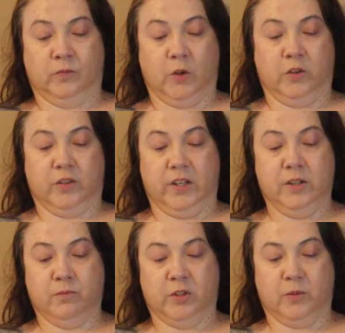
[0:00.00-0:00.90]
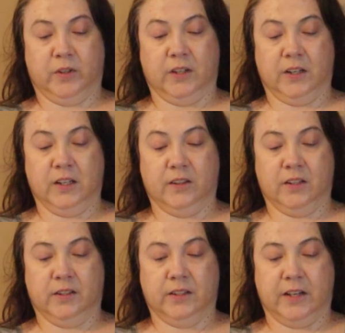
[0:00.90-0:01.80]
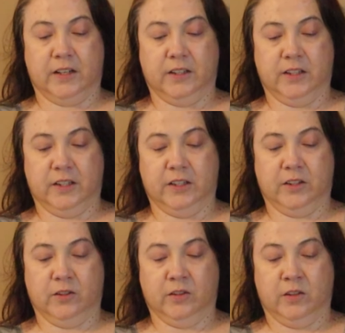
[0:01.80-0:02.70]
Alright, so we're going to get this added in.